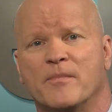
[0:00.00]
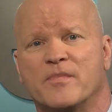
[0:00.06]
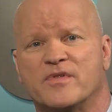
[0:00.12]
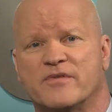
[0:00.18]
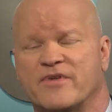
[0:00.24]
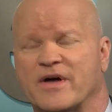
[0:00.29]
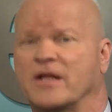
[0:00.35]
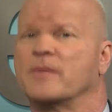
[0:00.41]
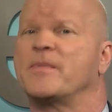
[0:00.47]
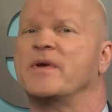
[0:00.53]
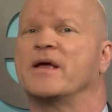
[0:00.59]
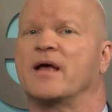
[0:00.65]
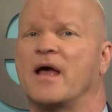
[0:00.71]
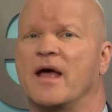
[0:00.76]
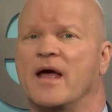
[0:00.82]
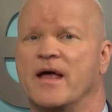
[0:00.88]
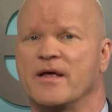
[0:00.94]

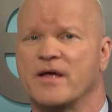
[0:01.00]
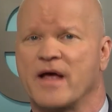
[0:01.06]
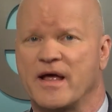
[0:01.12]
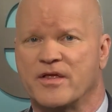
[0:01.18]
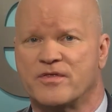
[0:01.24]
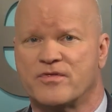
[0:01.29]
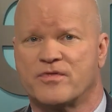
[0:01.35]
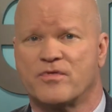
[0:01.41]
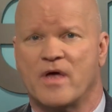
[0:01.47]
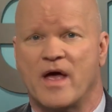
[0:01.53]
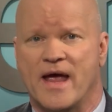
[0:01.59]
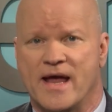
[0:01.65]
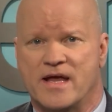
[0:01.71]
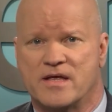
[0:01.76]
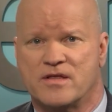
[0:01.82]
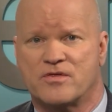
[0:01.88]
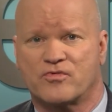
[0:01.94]
developing a
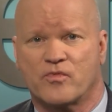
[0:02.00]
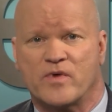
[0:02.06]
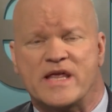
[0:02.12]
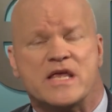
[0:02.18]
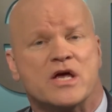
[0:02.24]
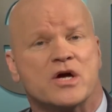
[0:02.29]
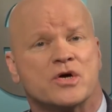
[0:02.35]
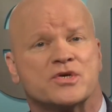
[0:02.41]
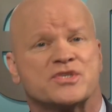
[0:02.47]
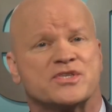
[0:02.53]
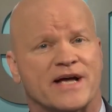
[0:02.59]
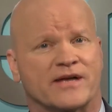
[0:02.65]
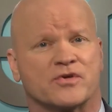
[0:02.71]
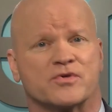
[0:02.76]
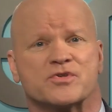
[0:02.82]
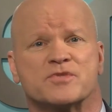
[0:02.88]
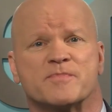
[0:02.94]
3-year
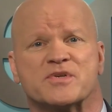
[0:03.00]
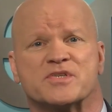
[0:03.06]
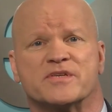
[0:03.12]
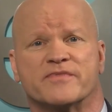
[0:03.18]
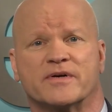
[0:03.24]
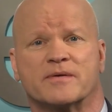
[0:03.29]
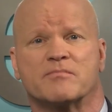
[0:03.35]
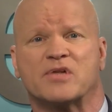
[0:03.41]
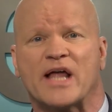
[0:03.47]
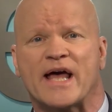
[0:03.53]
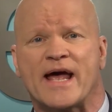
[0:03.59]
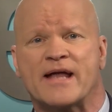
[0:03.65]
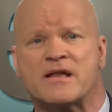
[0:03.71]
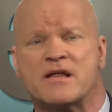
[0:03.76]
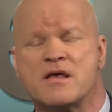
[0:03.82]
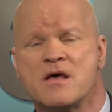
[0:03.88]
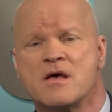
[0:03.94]
sector-specific
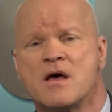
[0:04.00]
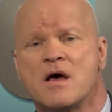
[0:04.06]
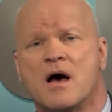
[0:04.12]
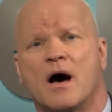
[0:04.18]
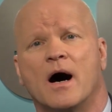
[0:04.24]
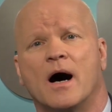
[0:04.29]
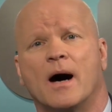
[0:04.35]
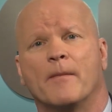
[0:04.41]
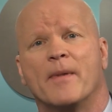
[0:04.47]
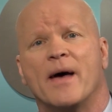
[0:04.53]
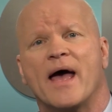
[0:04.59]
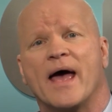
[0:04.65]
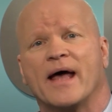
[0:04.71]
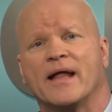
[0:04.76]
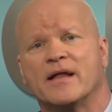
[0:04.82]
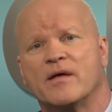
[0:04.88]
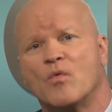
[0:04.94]
plan,
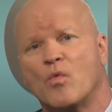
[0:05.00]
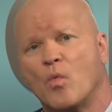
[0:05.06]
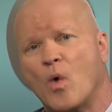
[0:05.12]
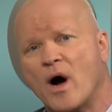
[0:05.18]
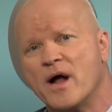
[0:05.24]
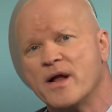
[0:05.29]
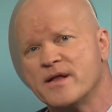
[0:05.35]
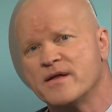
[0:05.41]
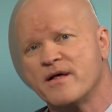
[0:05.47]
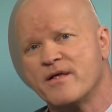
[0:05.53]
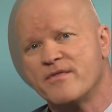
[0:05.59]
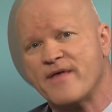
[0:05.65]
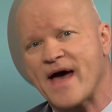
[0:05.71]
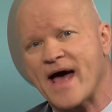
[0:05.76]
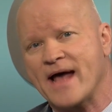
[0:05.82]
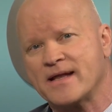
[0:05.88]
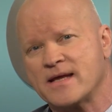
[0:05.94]
and one
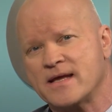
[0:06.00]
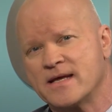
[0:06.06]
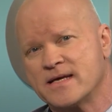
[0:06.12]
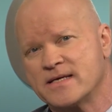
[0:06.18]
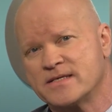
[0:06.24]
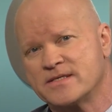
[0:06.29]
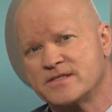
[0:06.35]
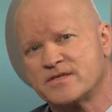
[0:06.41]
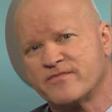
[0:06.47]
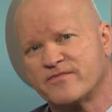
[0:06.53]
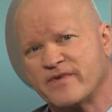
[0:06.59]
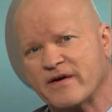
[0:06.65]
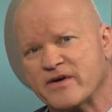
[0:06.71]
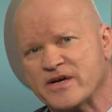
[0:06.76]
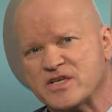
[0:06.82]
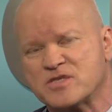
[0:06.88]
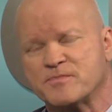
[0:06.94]
that is
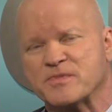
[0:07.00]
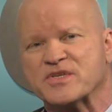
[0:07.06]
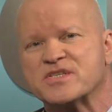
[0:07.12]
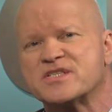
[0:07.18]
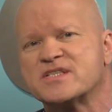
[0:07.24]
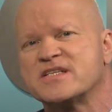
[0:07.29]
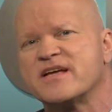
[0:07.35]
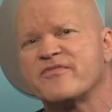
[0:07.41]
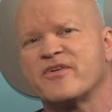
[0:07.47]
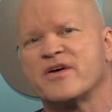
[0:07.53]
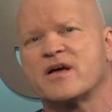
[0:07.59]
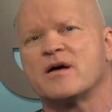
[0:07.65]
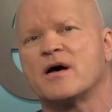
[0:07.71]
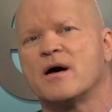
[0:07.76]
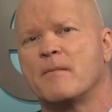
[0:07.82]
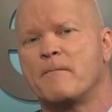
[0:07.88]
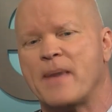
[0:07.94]
very specific
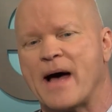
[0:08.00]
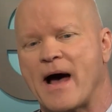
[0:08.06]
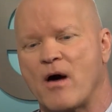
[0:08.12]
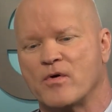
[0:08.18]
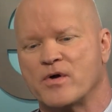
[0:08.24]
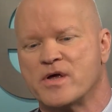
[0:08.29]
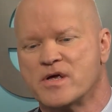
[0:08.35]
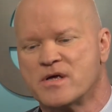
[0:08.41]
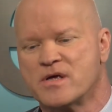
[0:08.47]
about